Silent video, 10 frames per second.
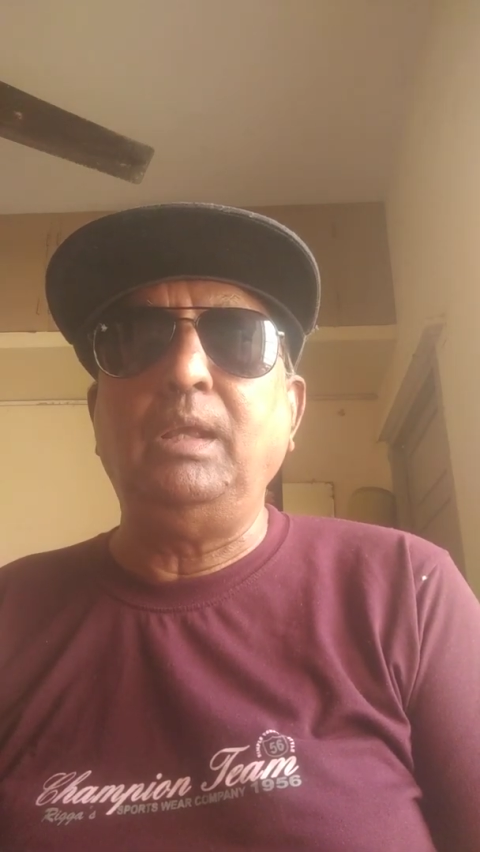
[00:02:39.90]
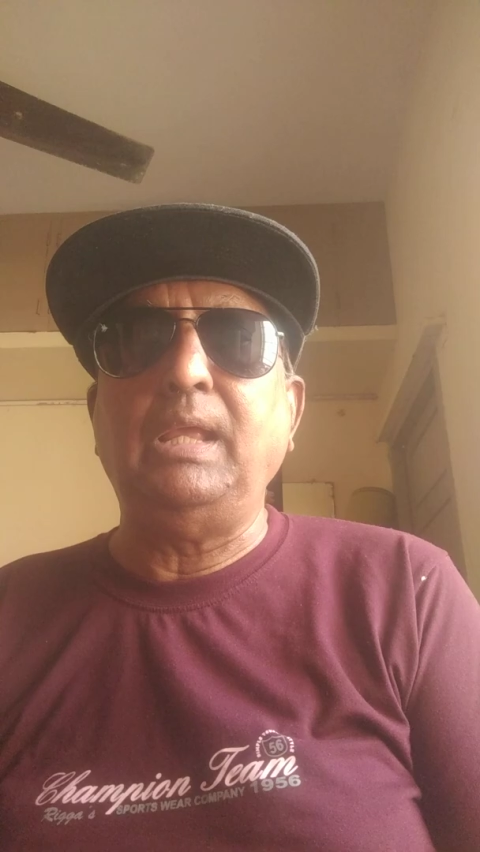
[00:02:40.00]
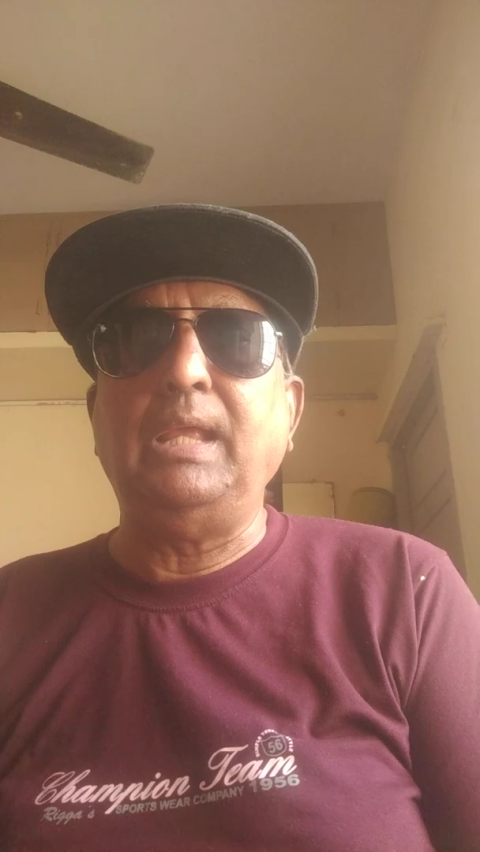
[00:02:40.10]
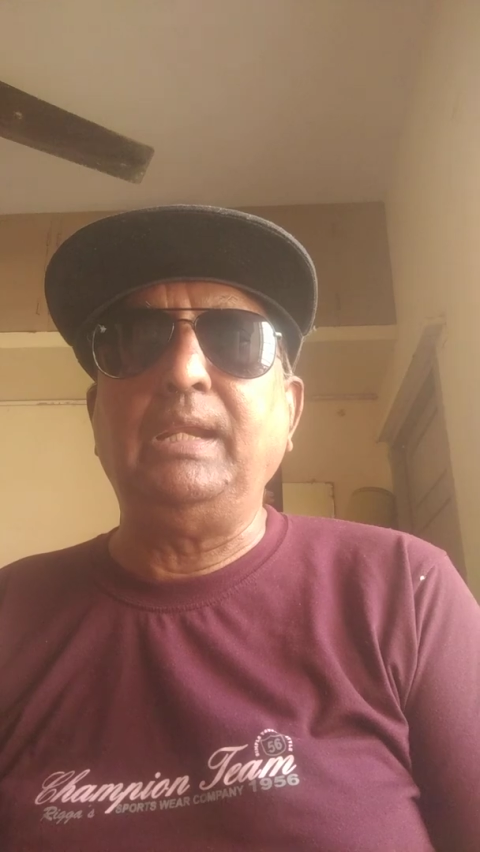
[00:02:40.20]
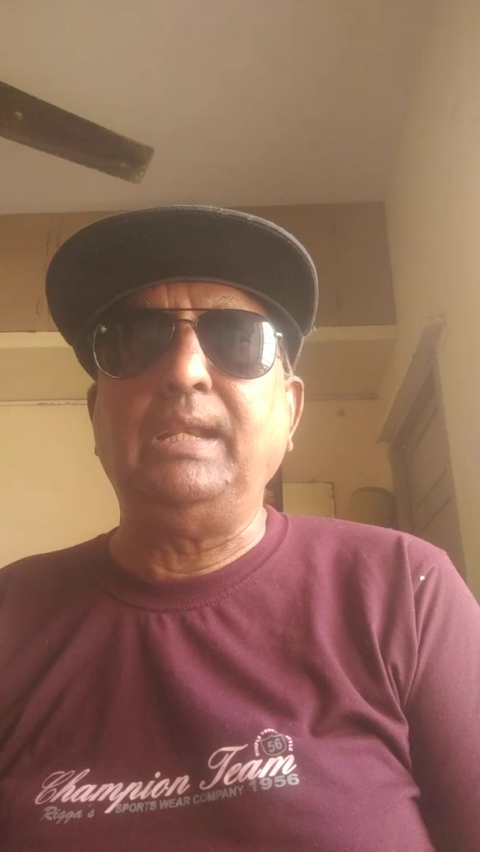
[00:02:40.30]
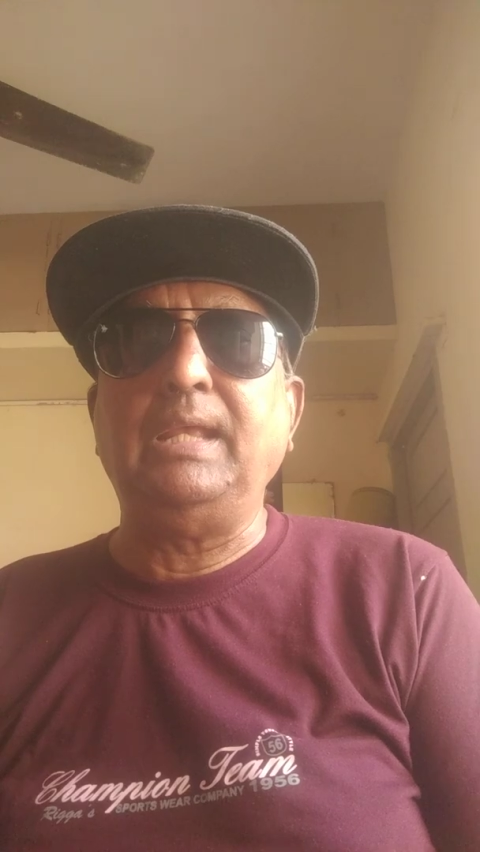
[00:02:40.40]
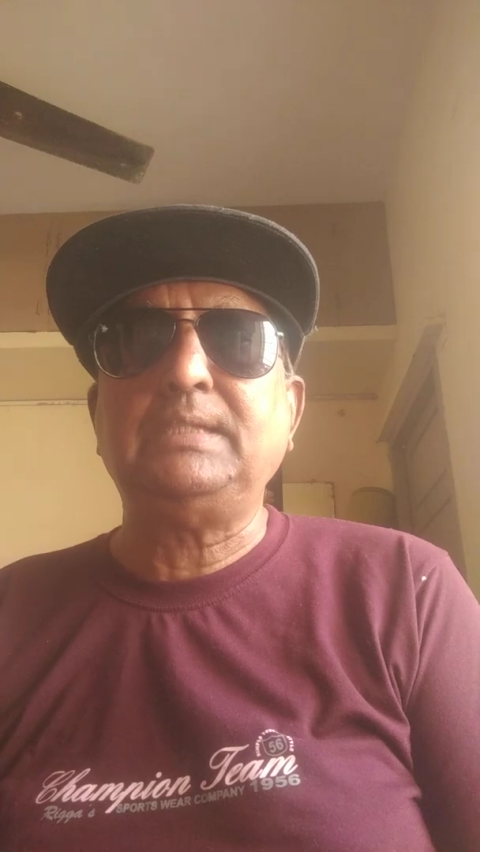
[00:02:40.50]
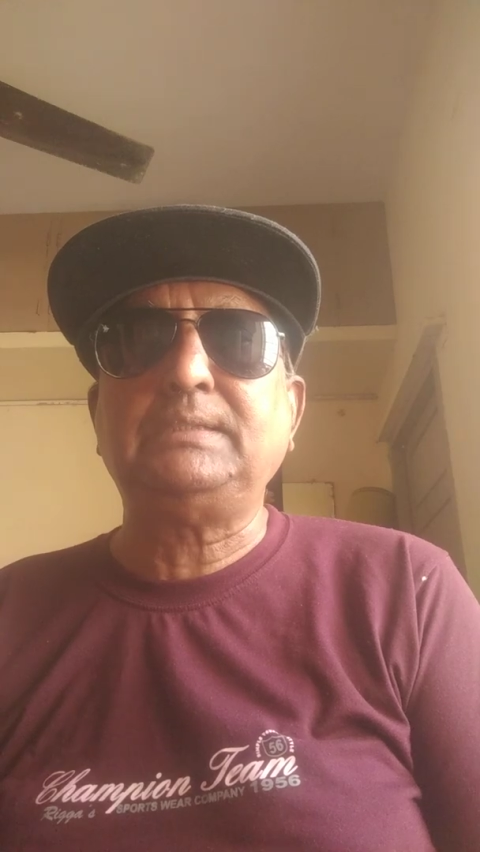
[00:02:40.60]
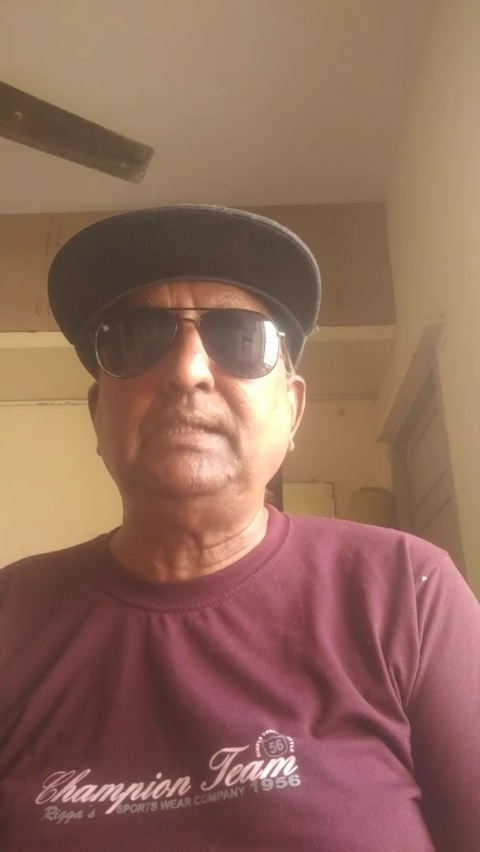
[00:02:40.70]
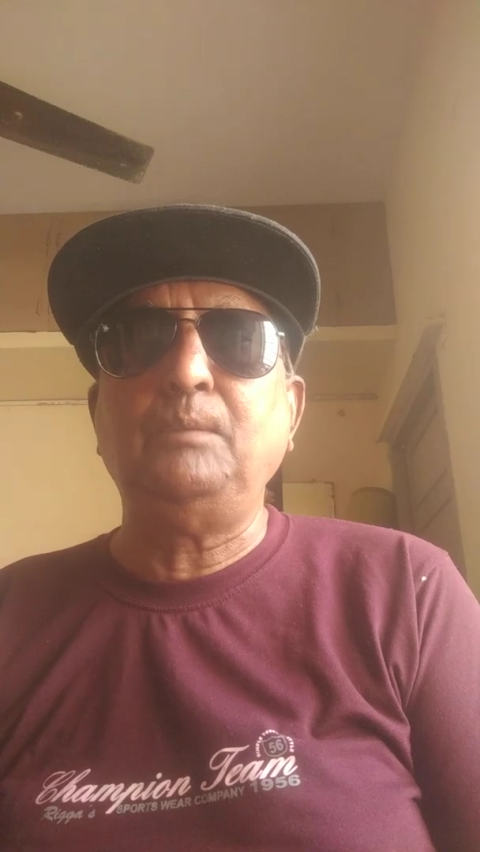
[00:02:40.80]
an
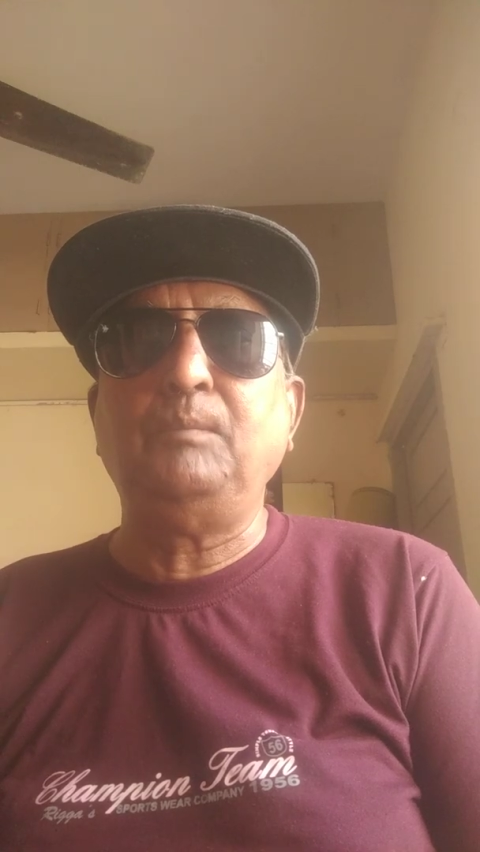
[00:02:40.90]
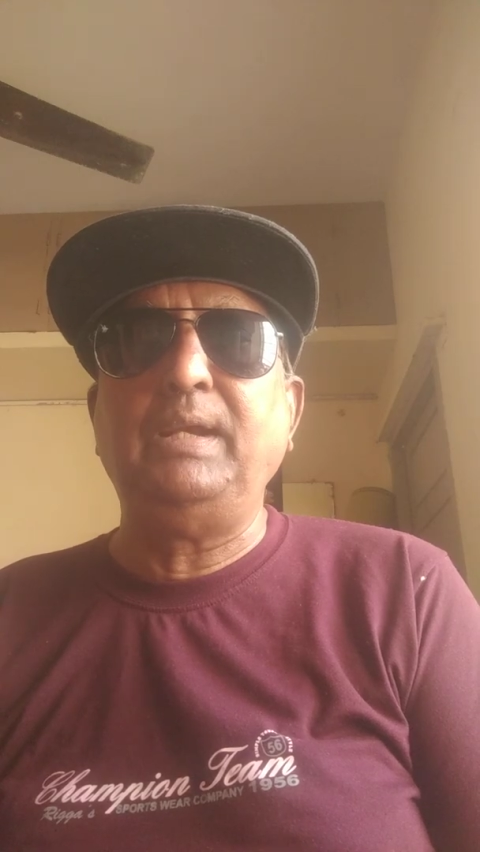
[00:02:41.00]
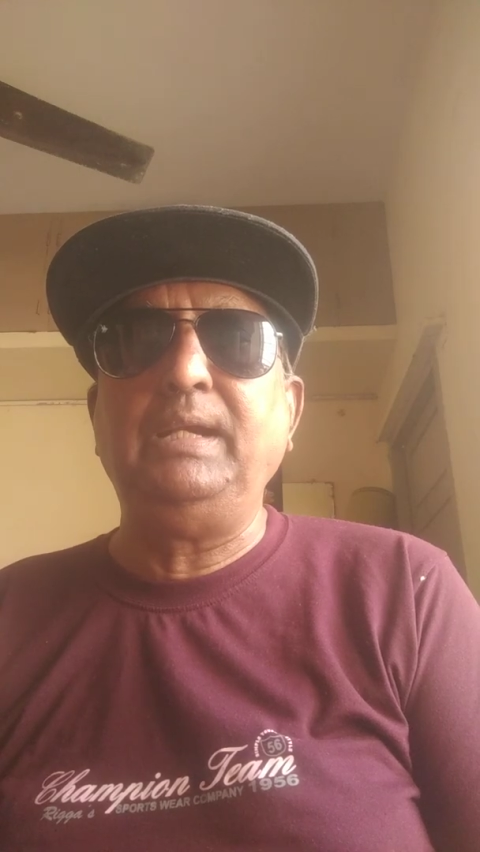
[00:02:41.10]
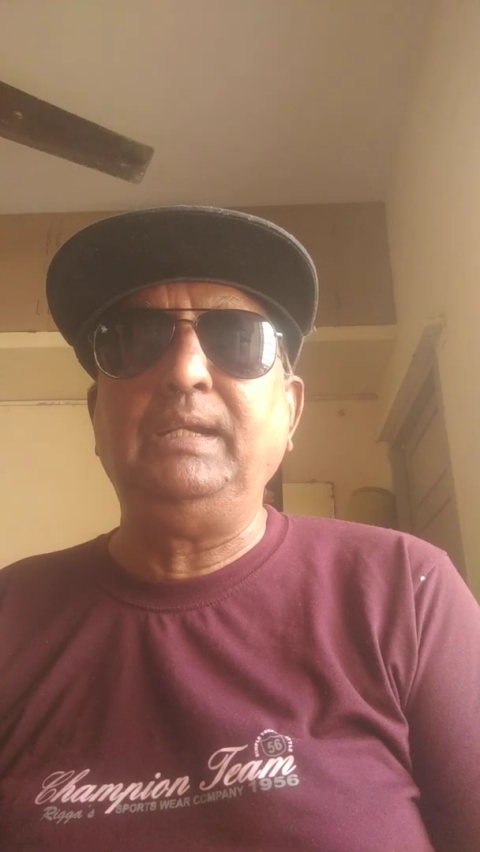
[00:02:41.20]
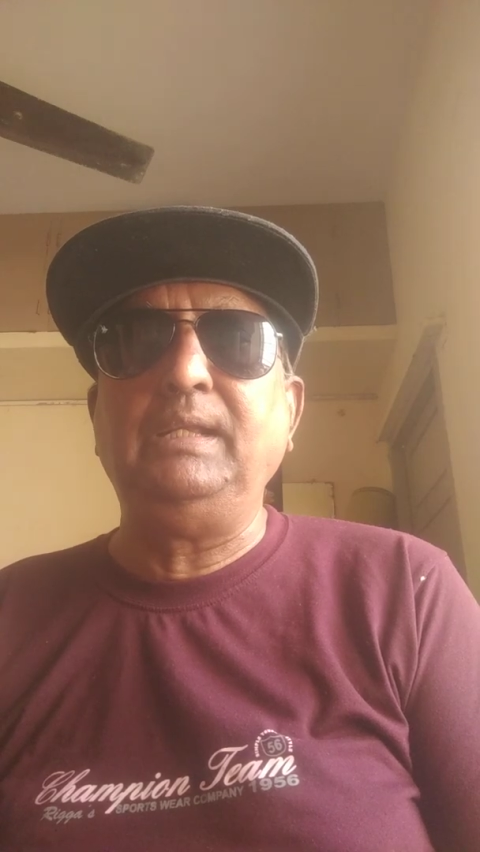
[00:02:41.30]
astral mind